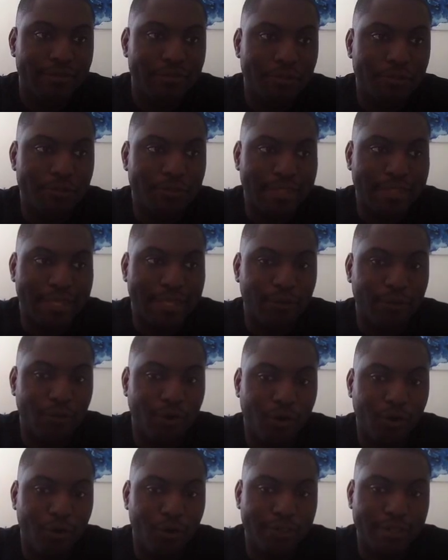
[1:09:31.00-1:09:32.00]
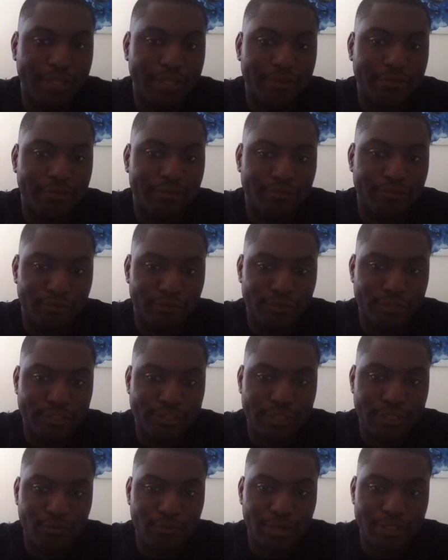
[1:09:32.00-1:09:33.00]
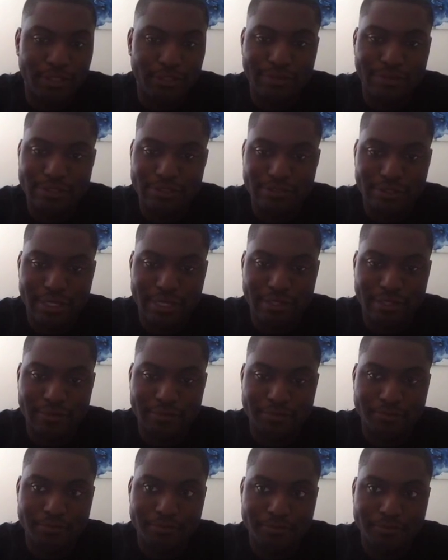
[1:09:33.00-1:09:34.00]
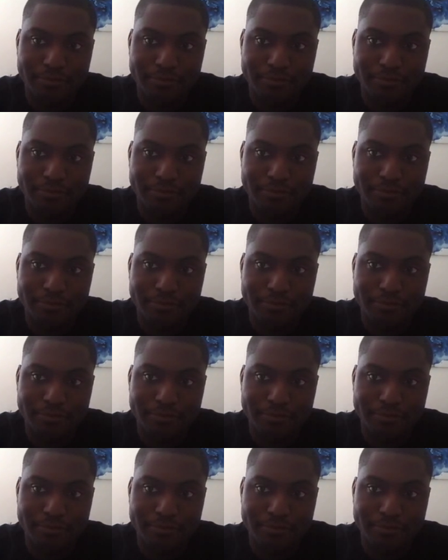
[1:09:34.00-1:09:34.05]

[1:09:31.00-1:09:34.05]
Do you think he will hold it through the G1 to Wrestle Kingdom?